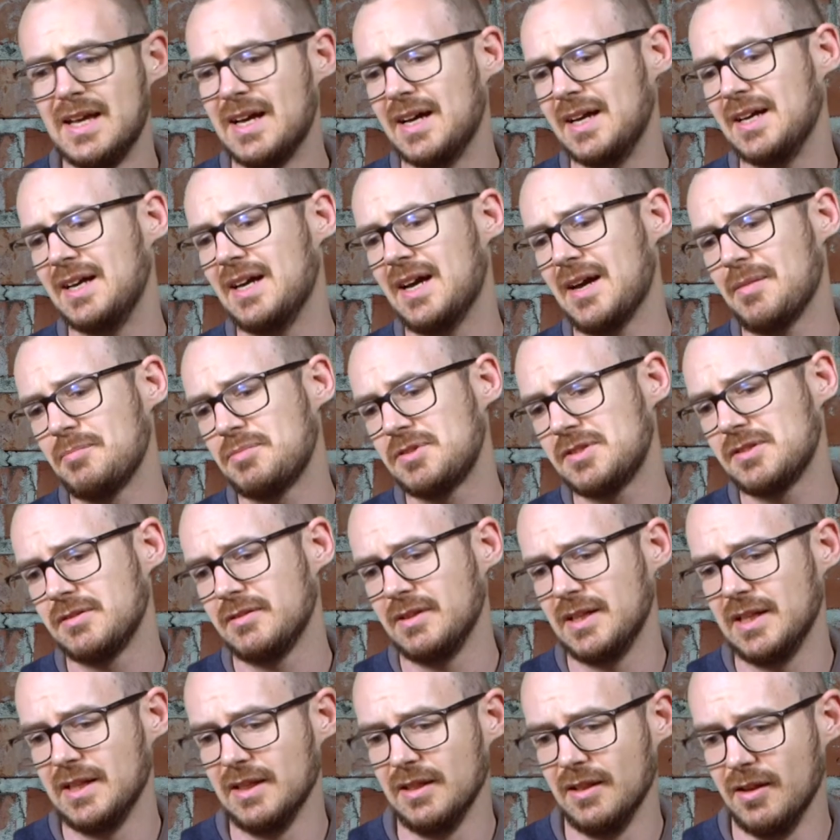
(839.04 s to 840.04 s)
I
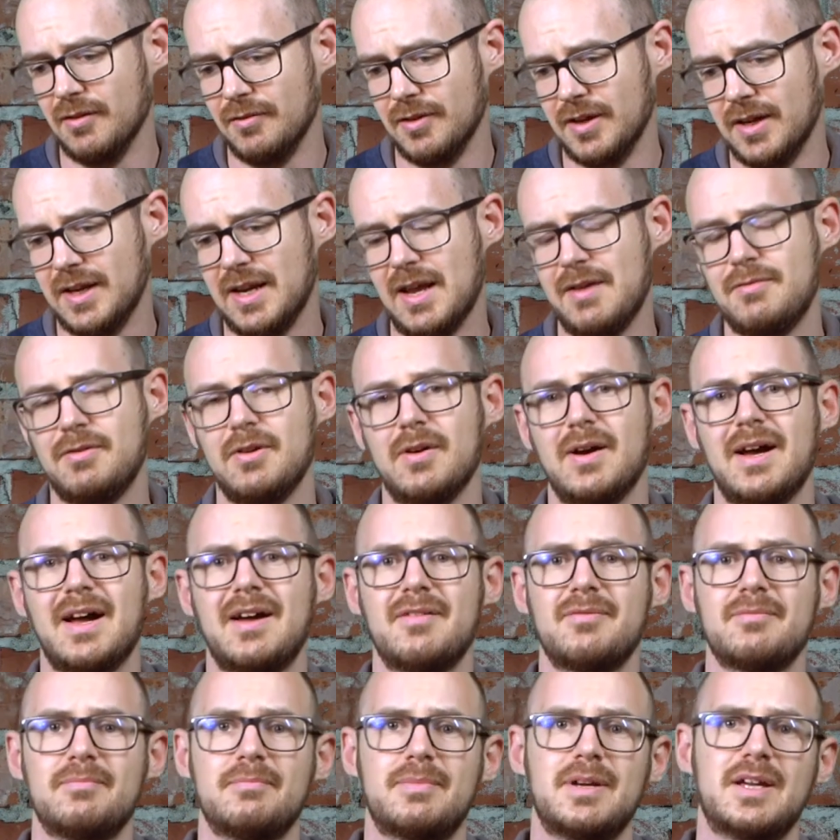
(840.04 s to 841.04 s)
absolutely love it. If you
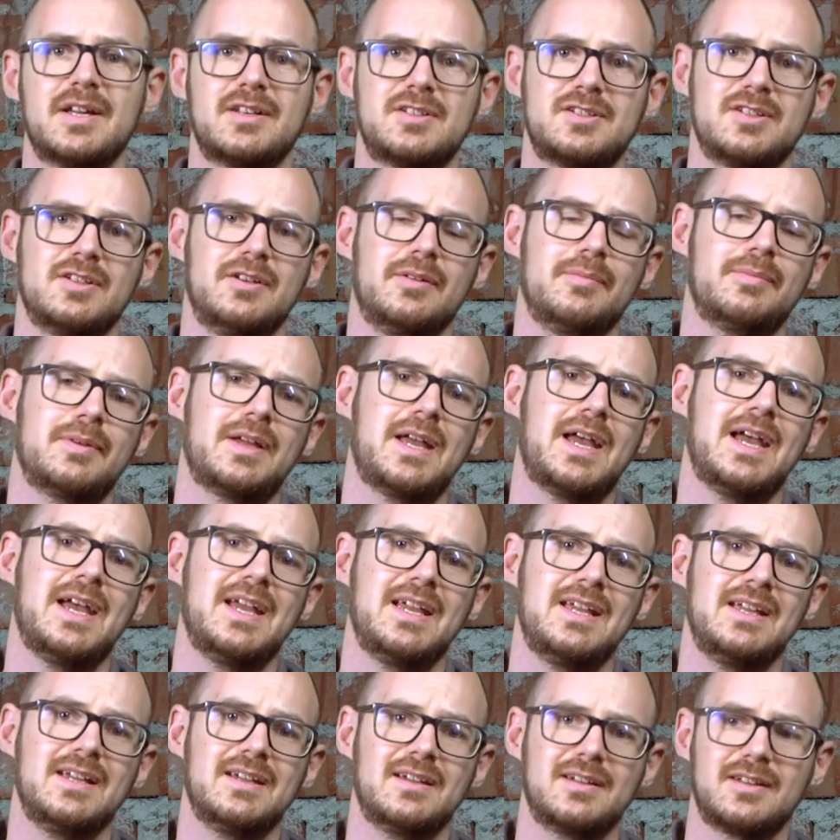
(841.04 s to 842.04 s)
haven't picked up
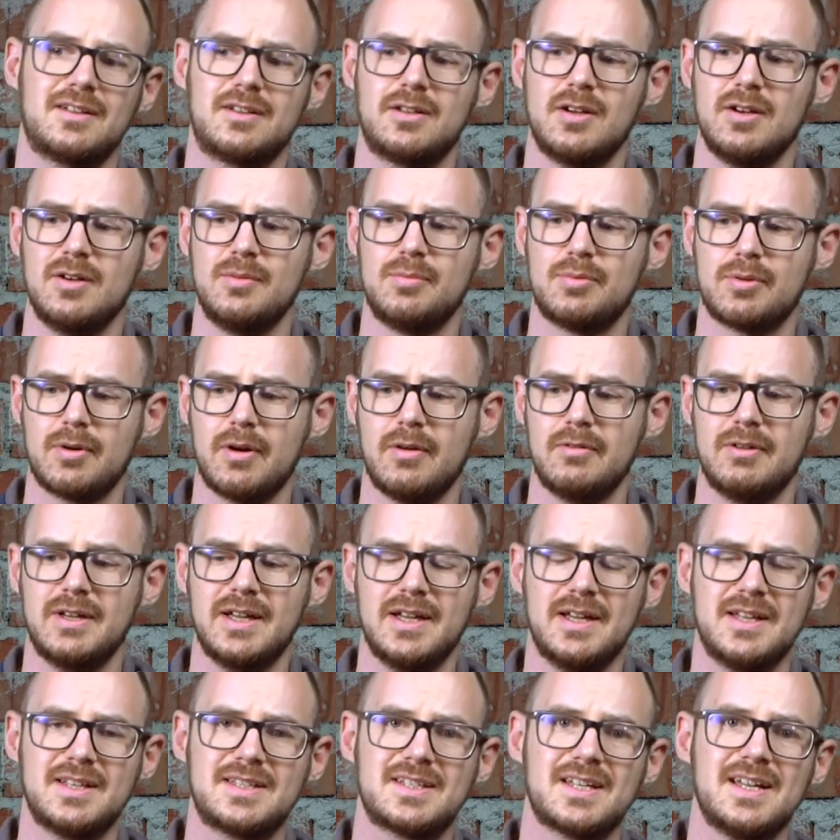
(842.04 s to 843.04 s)
a GoPro
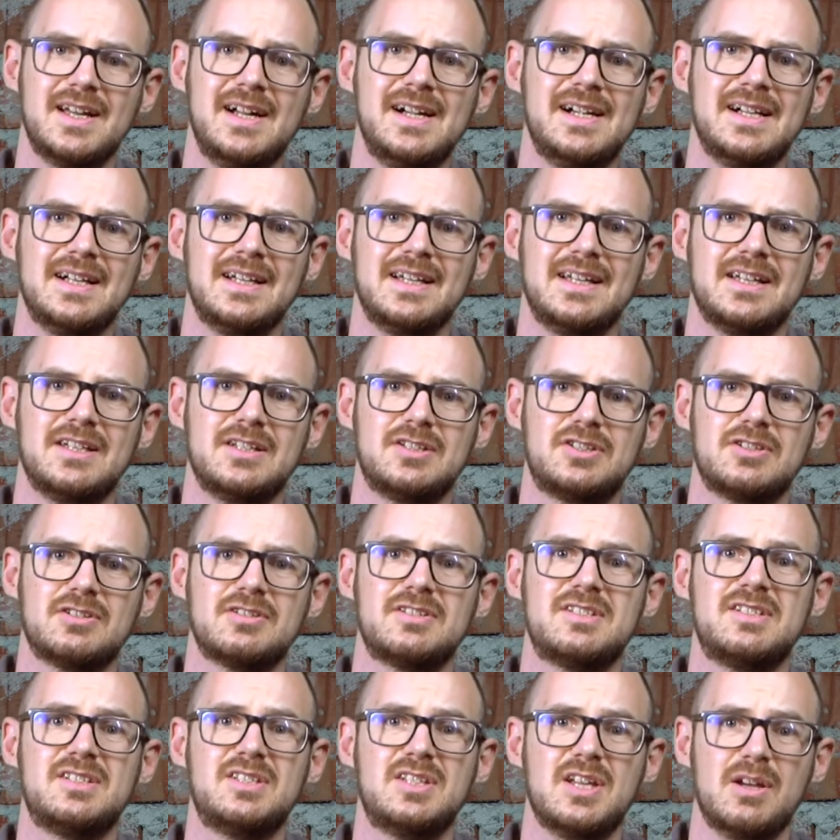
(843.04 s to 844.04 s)
yet,
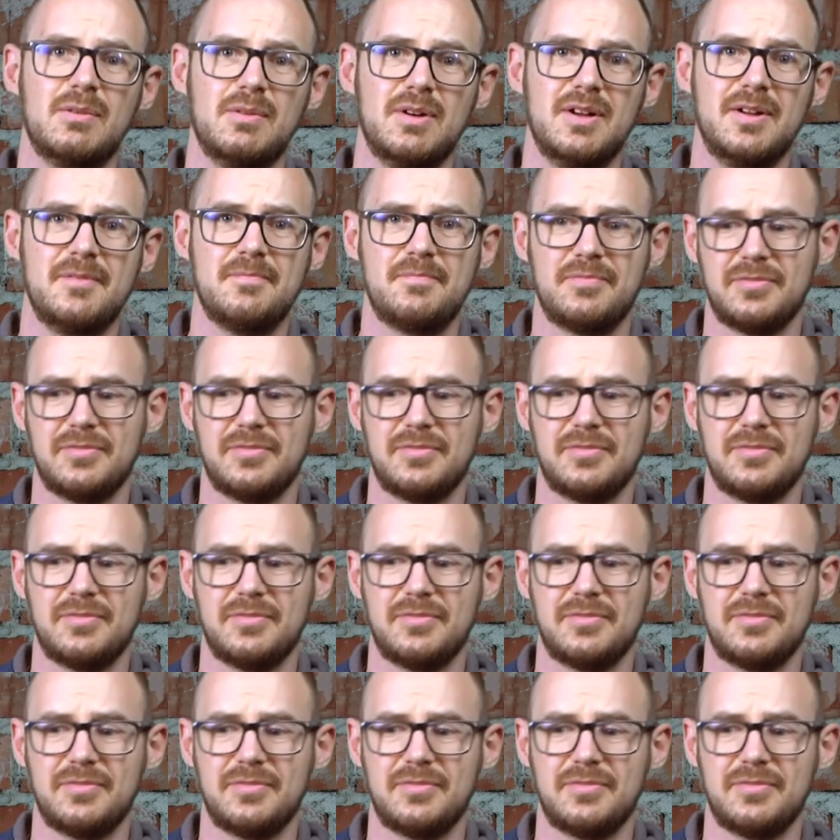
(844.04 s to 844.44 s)
just do it.